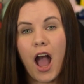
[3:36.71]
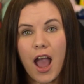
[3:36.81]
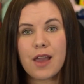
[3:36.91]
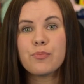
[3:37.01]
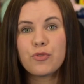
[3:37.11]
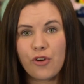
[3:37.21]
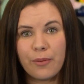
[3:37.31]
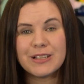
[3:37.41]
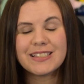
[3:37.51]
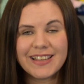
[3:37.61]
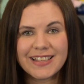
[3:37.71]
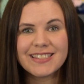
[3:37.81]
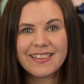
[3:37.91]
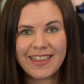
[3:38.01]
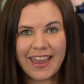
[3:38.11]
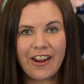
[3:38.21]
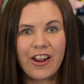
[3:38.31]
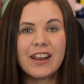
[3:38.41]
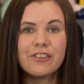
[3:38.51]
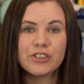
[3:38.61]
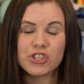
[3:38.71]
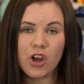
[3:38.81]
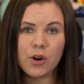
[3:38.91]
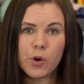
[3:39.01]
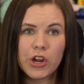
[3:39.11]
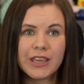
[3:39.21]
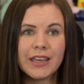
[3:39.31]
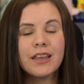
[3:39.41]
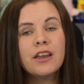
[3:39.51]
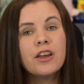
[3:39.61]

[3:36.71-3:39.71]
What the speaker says: I promise, it's there. And if it's not working,